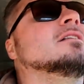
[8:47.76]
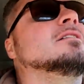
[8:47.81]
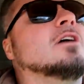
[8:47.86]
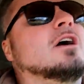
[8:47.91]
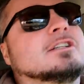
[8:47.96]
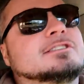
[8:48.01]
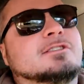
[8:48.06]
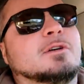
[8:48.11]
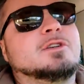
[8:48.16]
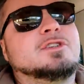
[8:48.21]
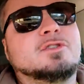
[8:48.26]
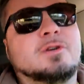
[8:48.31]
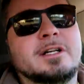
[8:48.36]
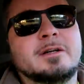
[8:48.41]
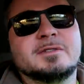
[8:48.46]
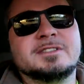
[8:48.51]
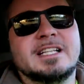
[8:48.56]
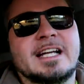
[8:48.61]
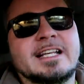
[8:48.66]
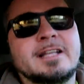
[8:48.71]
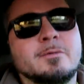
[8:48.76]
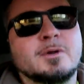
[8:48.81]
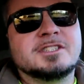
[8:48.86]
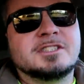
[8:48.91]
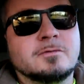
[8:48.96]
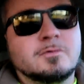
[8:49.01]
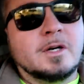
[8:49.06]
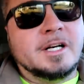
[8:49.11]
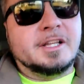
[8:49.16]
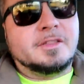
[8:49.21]
Long story short, he was like, he
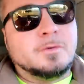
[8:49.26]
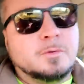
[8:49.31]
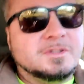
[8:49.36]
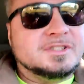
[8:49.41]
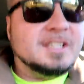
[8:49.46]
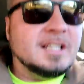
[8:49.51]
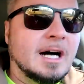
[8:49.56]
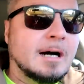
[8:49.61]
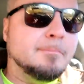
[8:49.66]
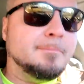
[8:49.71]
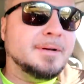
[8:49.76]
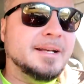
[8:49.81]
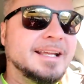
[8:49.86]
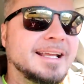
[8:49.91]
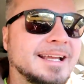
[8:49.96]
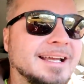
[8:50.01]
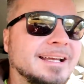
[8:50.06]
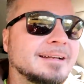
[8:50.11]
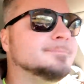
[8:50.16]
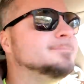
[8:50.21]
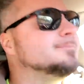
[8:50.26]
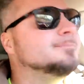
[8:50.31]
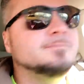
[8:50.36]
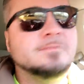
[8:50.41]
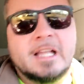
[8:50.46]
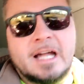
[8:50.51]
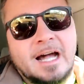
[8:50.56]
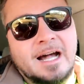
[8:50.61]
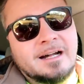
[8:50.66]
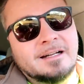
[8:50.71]
wants to run it through his company,
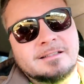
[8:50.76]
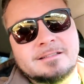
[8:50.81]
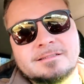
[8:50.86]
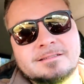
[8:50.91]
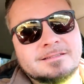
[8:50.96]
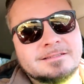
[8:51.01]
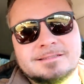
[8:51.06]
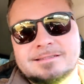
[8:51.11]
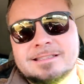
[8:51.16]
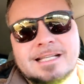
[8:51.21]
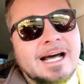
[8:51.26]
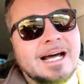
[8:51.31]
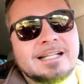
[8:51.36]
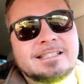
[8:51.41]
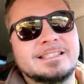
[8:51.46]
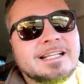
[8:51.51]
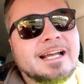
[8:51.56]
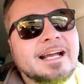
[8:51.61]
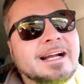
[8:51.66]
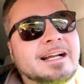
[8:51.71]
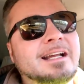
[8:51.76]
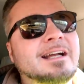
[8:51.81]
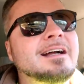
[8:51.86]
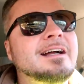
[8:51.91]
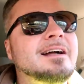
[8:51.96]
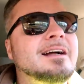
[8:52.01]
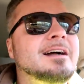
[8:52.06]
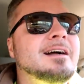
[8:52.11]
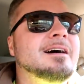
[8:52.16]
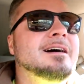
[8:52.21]
and nah, Jack,
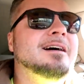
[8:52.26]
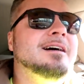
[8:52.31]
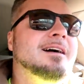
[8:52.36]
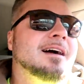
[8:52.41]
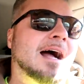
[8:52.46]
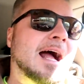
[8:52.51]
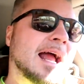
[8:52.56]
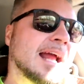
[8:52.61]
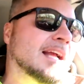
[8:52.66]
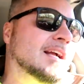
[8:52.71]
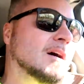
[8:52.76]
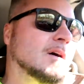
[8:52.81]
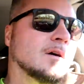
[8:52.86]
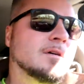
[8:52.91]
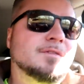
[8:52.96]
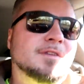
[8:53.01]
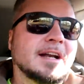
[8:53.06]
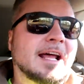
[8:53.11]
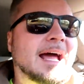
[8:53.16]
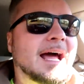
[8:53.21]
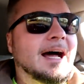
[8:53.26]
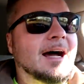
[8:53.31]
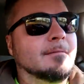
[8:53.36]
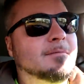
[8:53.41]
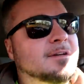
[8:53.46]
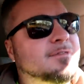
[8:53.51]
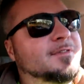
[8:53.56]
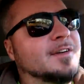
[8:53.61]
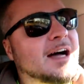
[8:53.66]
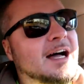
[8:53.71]
I ain't going for that.
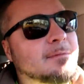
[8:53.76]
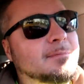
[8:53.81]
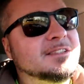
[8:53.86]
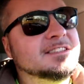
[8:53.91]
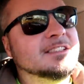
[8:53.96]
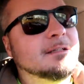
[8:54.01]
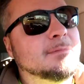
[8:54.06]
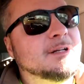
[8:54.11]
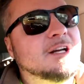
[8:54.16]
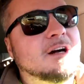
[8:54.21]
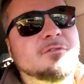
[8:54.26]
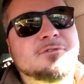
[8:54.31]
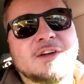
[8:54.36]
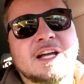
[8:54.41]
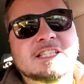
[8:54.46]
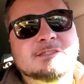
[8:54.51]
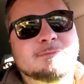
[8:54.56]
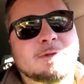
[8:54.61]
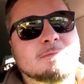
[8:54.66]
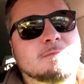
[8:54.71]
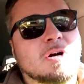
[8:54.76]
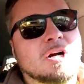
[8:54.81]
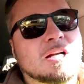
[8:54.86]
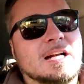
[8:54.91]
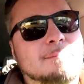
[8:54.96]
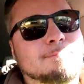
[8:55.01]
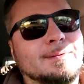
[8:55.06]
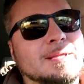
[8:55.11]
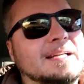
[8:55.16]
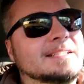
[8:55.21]
I'm gonna find me somebody on Facebook
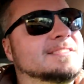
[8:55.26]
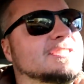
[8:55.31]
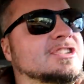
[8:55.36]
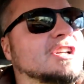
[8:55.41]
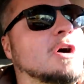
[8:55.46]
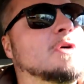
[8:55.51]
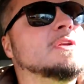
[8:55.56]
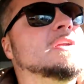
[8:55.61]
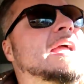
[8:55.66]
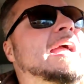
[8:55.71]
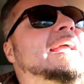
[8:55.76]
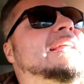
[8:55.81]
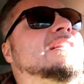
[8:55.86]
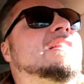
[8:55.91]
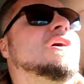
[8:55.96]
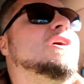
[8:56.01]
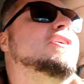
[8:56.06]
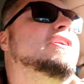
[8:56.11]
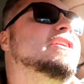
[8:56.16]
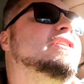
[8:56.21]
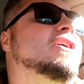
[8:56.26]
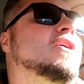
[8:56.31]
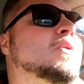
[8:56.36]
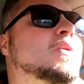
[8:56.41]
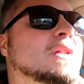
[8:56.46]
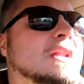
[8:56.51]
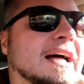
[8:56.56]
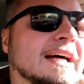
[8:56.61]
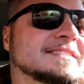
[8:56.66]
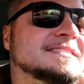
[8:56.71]
Marketplace. Joe, you ain't learning no
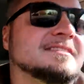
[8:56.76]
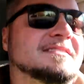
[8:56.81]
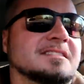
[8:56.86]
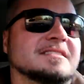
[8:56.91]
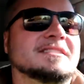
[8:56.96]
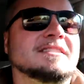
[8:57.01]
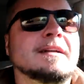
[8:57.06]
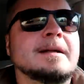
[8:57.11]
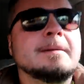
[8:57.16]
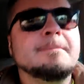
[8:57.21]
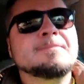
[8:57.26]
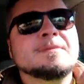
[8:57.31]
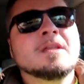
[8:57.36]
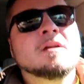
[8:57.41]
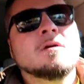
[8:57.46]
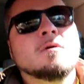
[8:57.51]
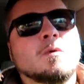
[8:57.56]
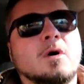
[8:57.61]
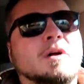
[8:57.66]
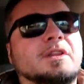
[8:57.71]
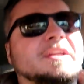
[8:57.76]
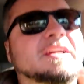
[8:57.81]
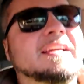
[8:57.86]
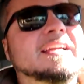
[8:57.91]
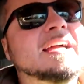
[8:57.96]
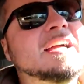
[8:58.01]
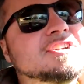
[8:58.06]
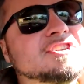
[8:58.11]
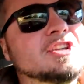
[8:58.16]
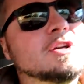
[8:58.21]
lessons. Well, the
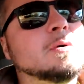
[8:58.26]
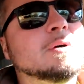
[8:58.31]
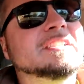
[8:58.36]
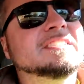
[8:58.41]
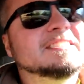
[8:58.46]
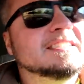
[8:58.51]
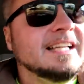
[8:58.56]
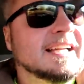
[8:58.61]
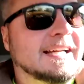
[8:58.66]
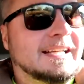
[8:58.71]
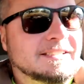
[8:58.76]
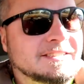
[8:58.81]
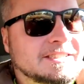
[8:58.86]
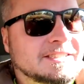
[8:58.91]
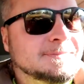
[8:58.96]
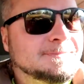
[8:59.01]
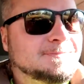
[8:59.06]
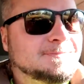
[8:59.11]
issue is this.